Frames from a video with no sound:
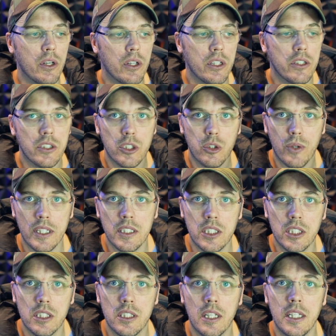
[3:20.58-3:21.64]
know there's a
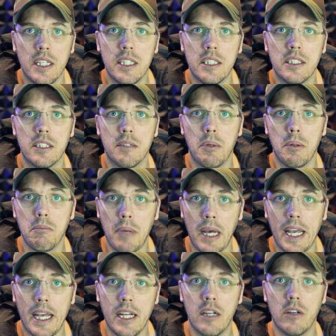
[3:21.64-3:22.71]
transition that needs to be
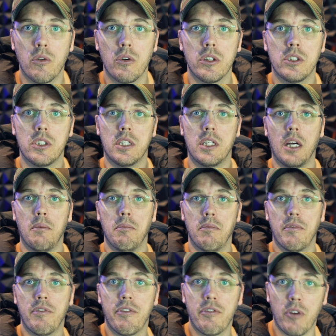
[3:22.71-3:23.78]
made in order to come
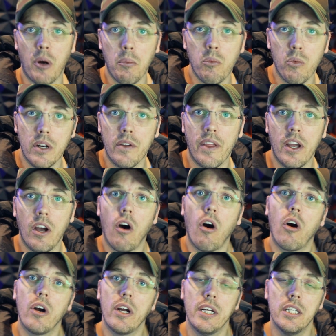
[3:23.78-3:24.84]
from where they
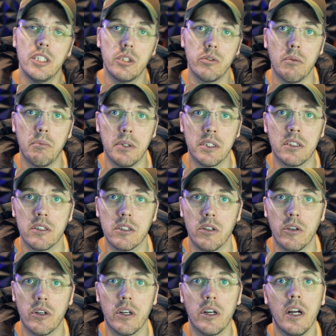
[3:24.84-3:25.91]
are into a business
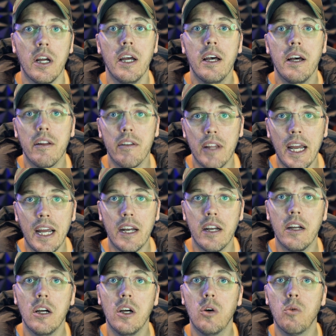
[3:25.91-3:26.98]
owner.
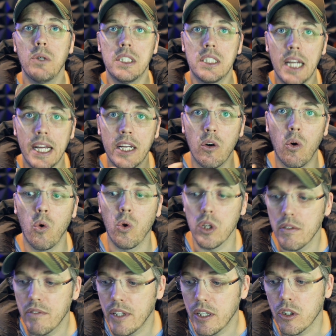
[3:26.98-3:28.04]
Then we take all
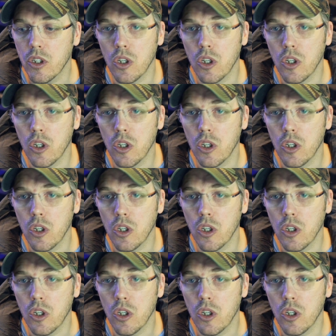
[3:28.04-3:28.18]
of their